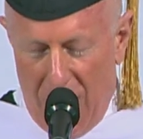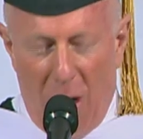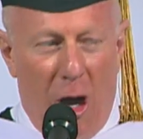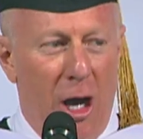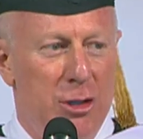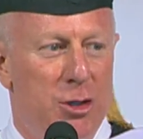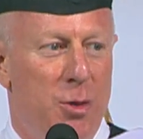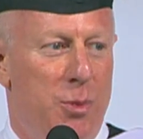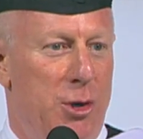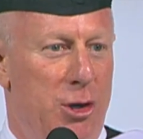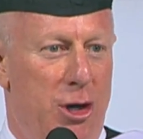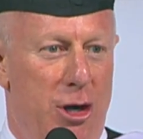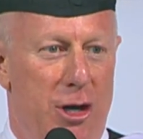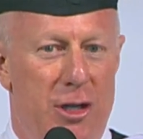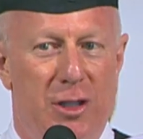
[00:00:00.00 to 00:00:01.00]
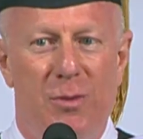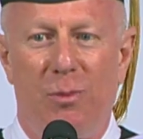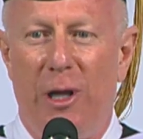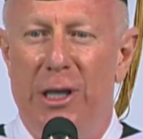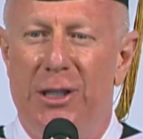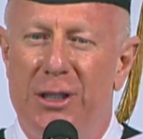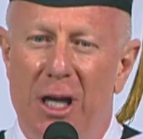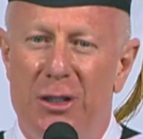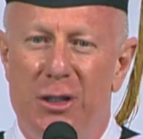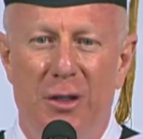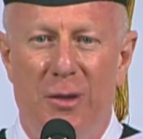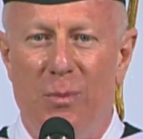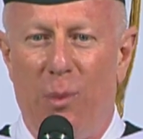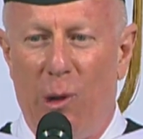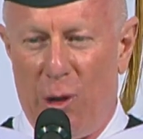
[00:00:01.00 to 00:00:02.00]
entrepreneurs play such an
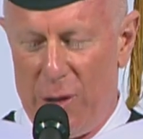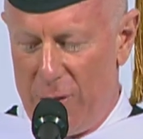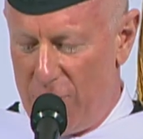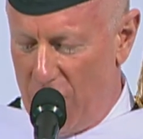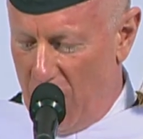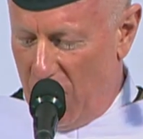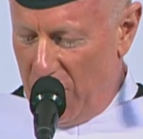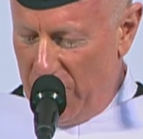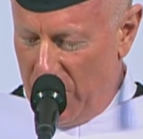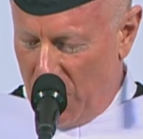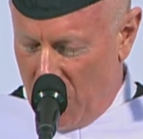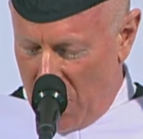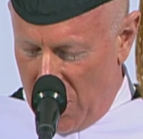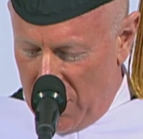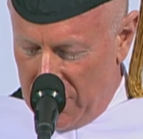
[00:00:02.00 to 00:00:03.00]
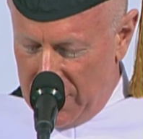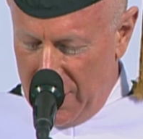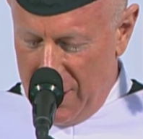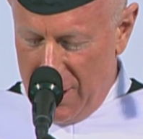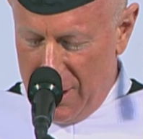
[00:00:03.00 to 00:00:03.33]
important role in the world.